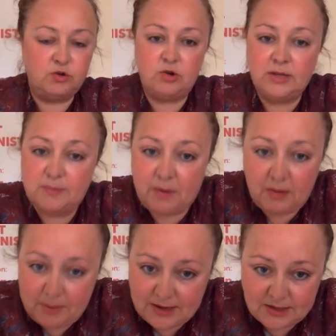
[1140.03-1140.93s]
trying to
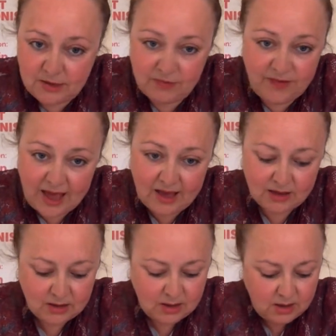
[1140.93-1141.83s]
bypass your vet.
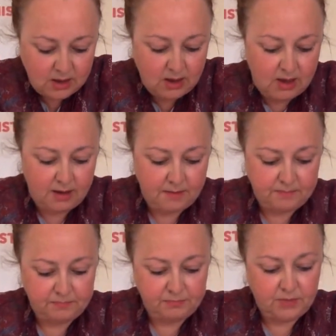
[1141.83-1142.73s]

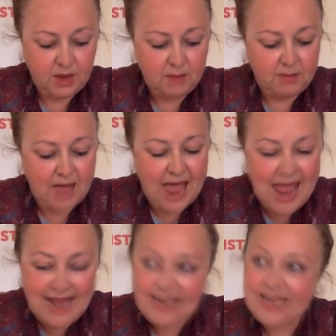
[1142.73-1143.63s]
But
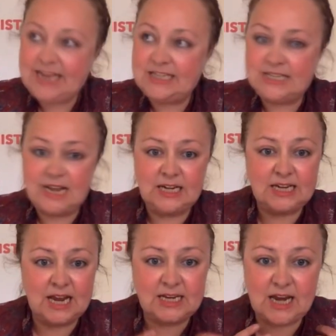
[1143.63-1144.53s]
any
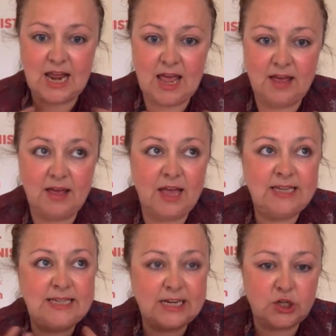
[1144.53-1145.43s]

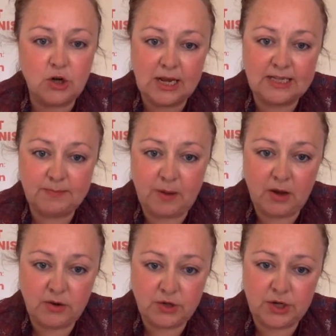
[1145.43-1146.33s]
additional
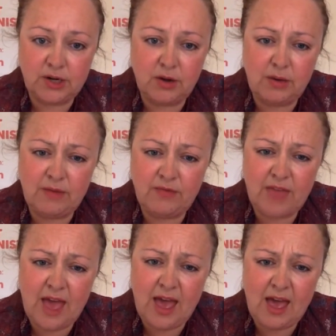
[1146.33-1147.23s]
exposure, if
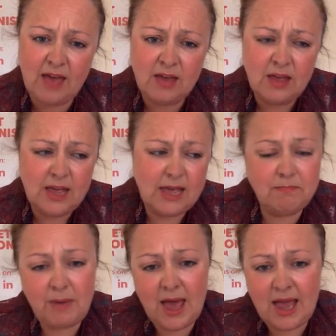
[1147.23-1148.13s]
they're
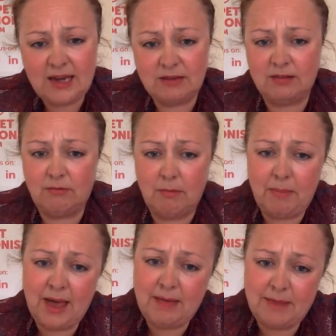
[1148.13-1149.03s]
in pain and they're on
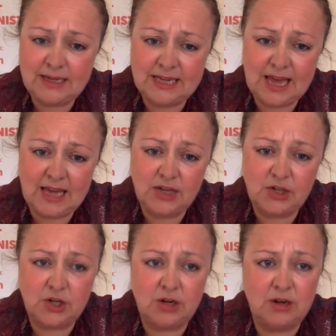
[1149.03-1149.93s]
pain
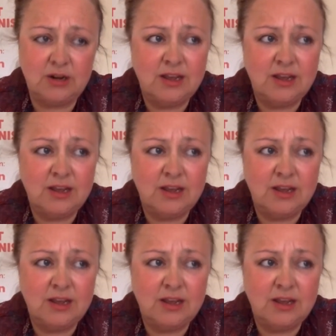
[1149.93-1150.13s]
medication,